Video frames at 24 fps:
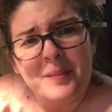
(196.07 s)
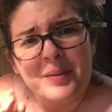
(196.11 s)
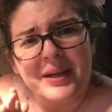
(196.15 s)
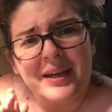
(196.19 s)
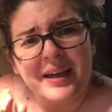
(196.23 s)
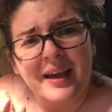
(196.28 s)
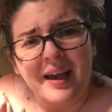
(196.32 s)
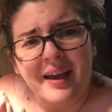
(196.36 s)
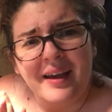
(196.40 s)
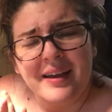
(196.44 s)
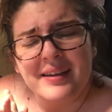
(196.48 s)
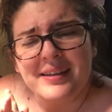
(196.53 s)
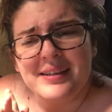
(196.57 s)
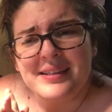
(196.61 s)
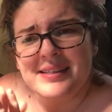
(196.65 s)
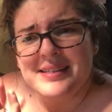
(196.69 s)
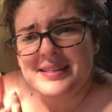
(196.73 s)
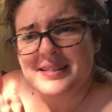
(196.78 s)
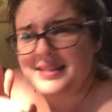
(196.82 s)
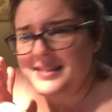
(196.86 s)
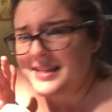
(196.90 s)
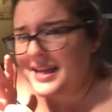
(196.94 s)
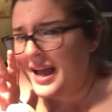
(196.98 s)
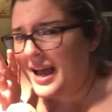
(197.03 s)

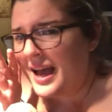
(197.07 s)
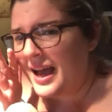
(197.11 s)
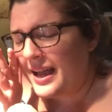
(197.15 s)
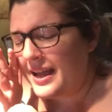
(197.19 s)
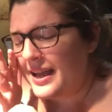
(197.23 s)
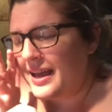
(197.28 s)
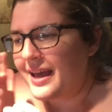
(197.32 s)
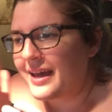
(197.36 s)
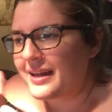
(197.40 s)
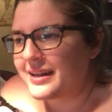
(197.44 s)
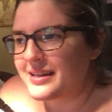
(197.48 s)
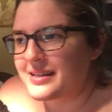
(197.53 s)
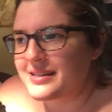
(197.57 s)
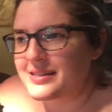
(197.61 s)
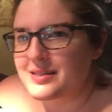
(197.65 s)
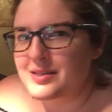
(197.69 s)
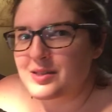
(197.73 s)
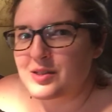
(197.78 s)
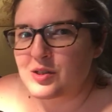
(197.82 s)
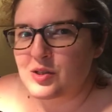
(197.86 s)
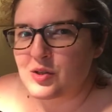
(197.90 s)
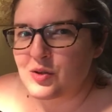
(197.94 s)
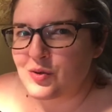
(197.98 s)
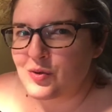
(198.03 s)
because I had
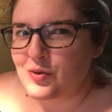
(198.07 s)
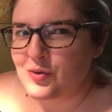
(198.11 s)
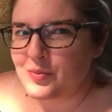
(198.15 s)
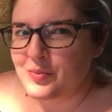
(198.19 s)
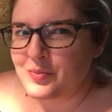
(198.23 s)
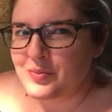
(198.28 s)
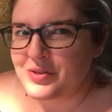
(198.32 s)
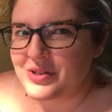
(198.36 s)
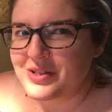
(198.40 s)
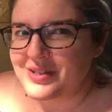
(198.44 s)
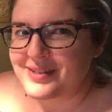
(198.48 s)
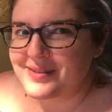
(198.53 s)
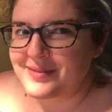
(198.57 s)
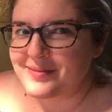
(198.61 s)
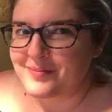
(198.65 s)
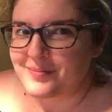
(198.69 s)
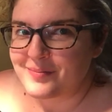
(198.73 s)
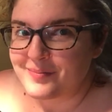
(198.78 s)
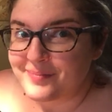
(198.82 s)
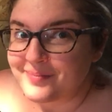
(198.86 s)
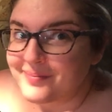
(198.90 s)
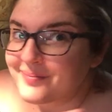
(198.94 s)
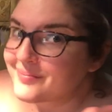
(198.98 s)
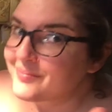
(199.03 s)
assumed,
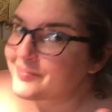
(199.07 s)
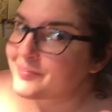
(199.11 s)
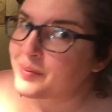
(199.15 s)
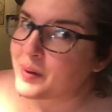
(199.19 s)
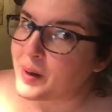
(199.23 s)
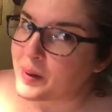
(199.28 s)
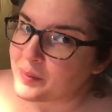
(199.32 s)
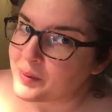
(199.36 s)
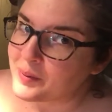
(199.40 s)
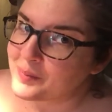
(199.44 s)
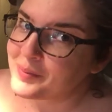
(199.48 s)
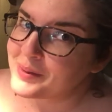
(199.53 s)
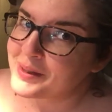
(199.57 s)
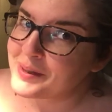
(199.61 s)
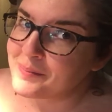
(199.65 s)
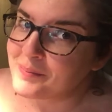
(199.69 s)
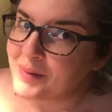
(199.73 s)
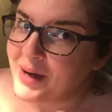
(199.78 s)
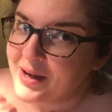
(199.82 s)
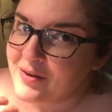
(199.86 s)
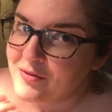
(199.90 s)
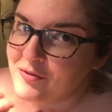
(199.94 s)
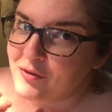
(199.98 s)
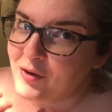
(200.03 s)
probably
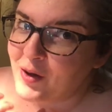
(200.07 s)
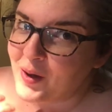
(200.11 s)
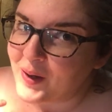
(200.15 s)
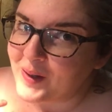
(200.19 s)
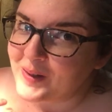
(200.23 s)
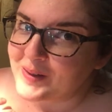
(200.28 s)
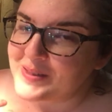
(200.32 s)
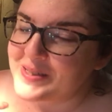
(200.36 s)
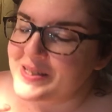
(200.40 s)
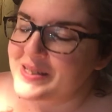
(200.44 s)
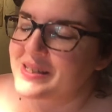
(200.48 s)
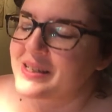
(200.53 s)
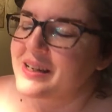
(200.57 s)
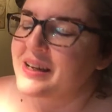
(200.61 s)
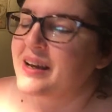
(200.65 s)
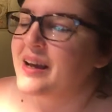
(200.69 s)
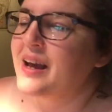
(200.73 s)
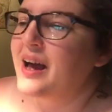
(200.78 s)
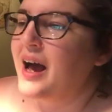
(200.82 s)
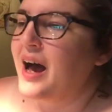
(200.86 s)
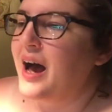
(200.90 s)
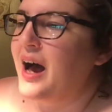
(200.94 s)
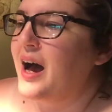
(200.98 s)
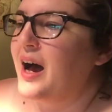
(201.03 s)
my fault,
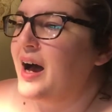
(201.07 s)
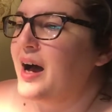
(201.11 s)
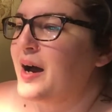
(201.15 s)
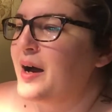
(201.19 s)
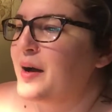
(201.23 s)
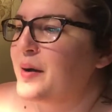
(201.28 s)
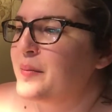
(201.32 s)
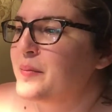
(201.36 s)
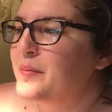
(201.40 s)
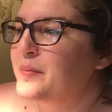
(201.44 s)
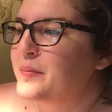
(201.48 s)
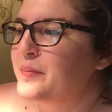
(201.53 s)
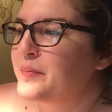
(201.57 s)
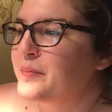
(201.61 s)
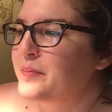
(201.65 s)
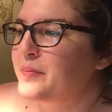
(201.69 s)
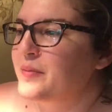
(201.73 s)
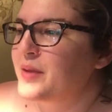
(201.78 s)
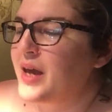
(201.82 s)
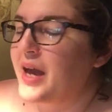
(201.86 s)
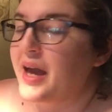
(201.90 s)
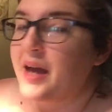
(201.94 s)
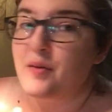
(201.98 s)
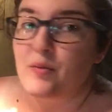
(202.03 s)
um,
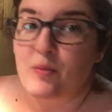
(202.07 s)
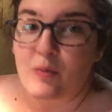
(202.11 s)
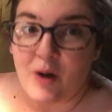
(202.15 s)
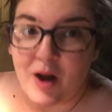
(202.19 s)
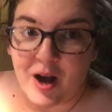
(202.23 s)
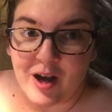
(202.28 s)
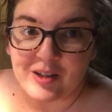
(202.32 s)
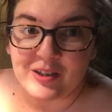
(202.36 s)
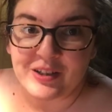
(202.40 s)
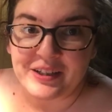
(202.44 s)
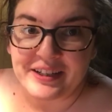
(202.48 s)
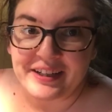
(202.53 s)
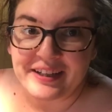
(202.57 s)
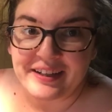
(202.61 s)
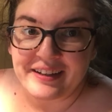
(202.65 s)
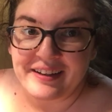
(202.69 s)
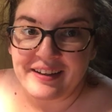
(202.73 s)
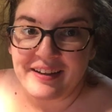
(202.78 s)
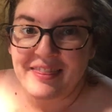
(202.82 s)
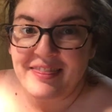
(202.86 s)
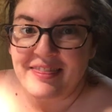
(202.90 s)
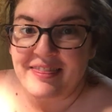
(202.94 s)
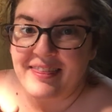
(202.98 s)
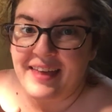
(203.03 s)
and wrongly
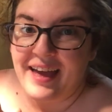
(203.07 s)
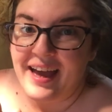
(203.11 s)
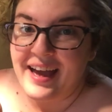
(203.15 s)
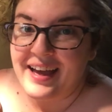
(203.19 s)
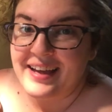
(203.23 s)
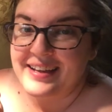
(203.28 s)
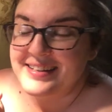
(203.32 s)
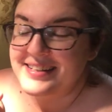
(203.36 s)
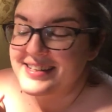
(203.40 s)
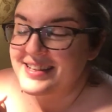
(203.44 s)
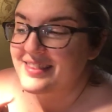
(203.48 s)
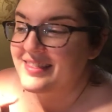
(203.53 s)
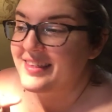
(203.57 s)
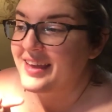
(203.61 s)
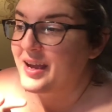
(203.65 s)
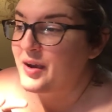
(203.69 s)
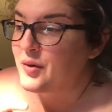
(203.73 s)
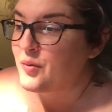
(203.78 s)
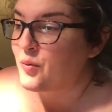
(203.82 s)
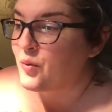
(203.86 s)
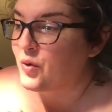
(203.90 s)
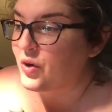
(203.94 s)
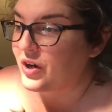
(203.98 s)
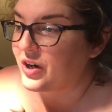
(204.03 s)
that they
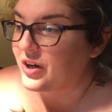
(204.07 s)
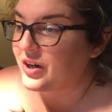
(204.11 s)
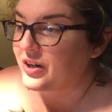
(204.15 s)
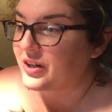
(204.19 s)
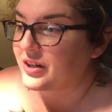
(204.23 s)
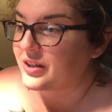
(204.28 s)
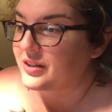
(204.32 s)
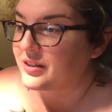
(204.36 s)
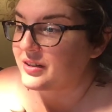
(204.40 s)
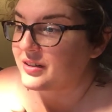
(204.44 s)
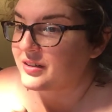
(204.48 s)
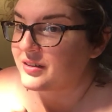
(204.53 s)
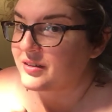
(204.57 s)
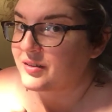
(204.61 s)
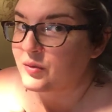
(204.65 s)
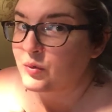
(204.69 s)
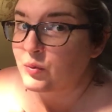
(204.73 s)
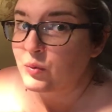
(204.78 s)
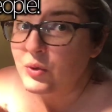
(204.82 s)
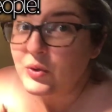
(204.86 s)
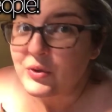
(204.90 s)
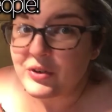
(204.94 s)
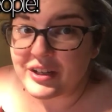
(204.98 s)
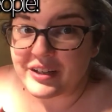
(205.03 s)
were
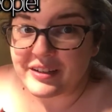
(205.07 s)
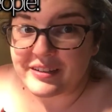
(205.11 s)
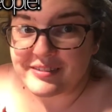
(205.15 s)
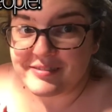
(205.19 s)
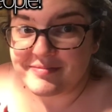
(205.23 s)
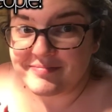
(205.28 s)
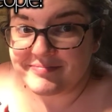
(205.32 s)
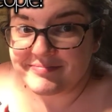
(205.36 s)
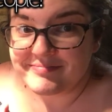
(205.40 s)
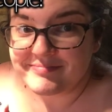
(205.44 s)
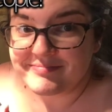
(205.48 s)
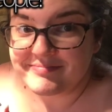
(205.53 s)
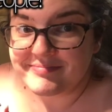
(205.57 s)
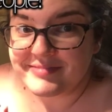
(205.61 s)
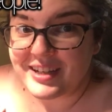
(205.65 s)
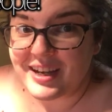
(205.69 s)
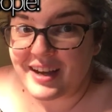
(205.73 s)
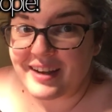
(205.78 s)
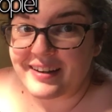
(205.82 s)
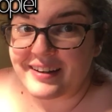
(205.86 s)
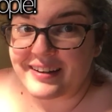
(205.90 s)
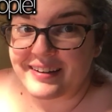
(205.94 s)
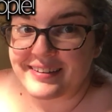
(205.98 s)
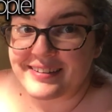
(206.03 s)
rooted
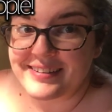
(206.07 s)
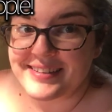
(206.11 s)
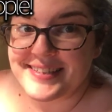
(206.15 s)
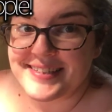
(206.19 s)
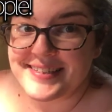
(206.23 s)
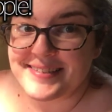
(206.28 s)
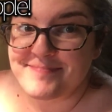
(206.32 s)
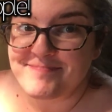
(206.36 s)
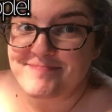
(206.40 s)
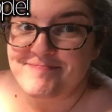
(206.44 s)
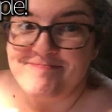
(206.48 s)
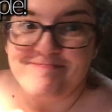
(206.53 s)
cuttings.